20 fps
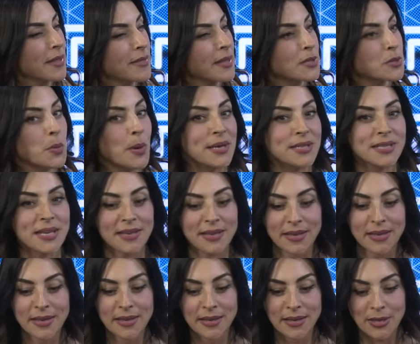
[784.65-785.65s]
And that's why I said,
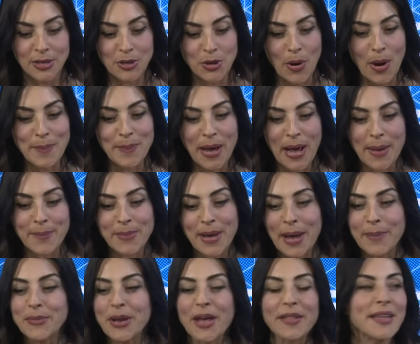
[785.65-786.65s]
you know,
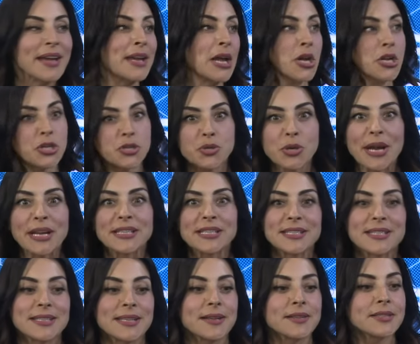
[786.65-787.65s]
I'm not like trying
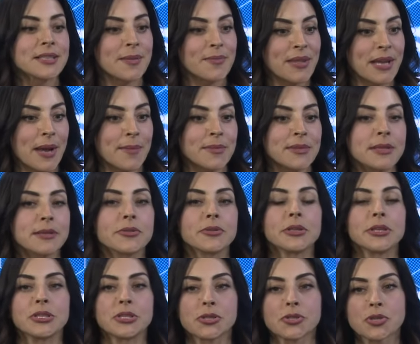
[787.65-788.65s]
to sell something. I'm
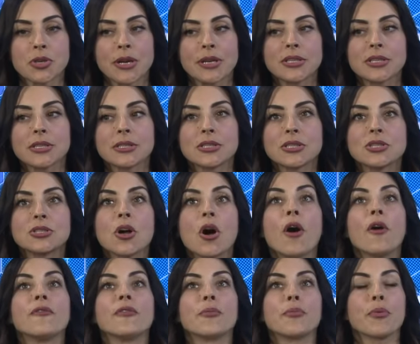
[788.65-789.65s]
literally just trying to
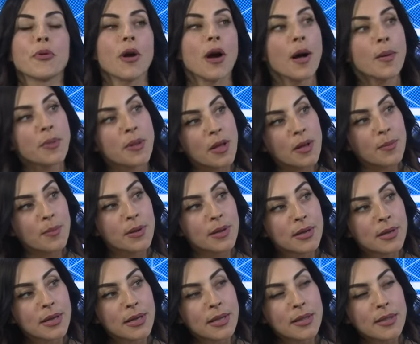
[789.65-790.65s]
solve a problem
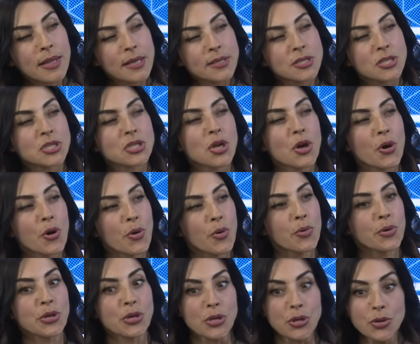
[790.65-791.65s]
that's
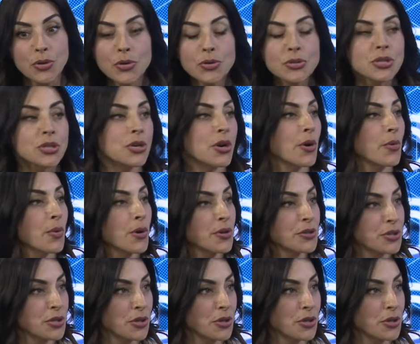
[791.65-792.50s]
so huge in our world.